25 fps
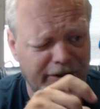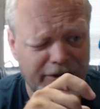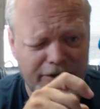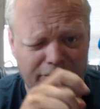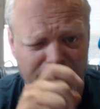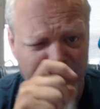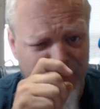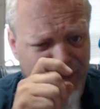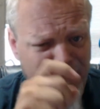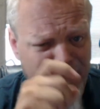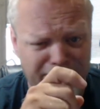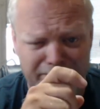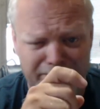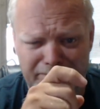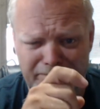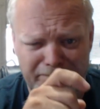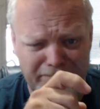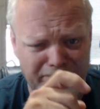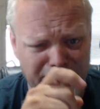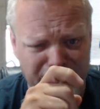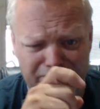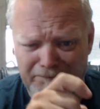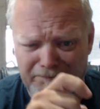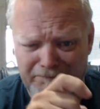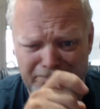that
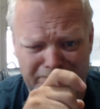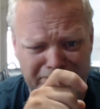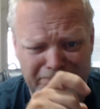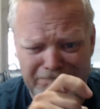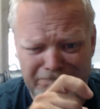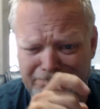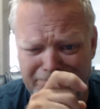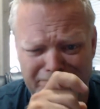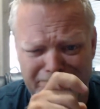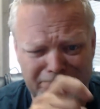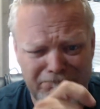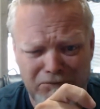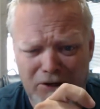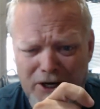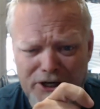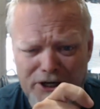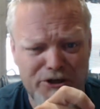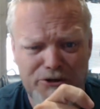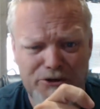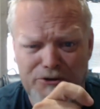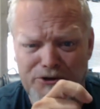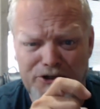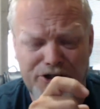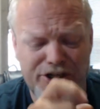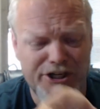
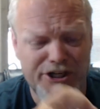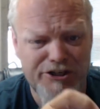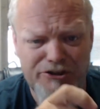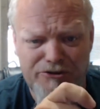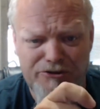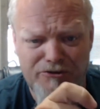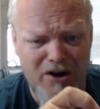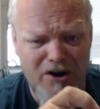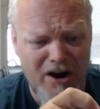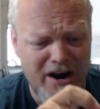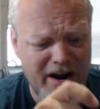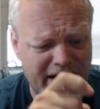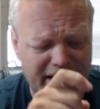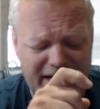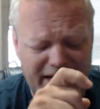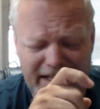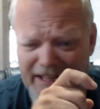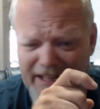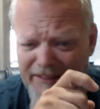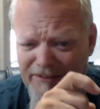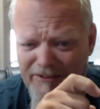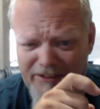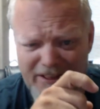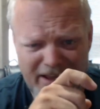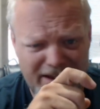pressure just right,
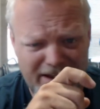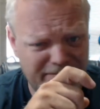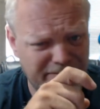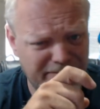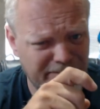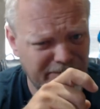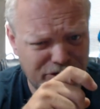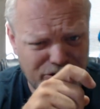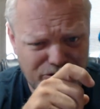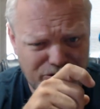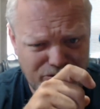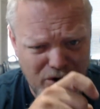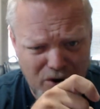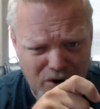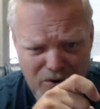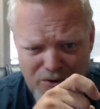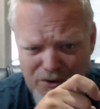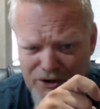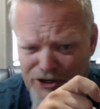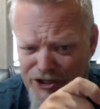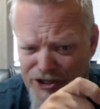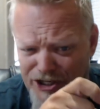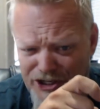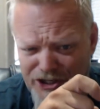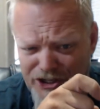getting that
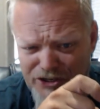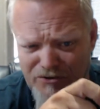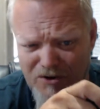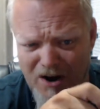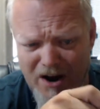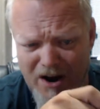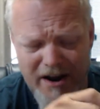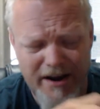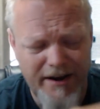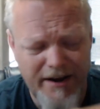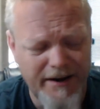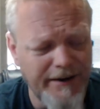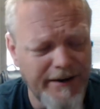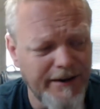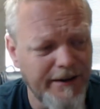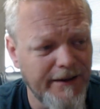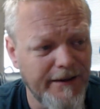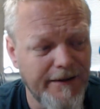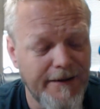stroke just right.